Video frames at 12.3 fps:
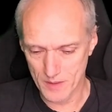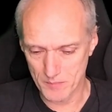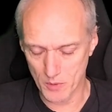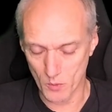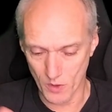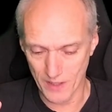
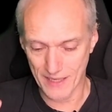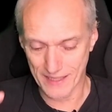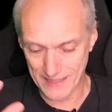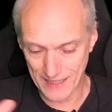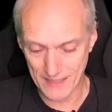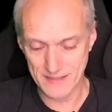but what I
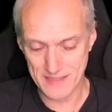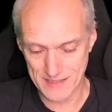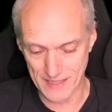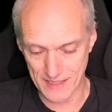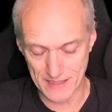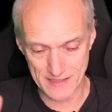can
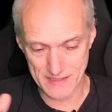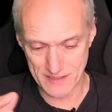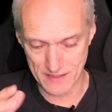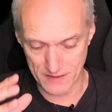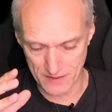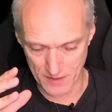say is
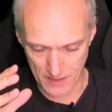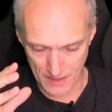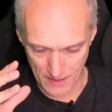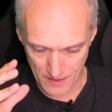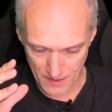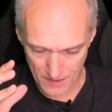that the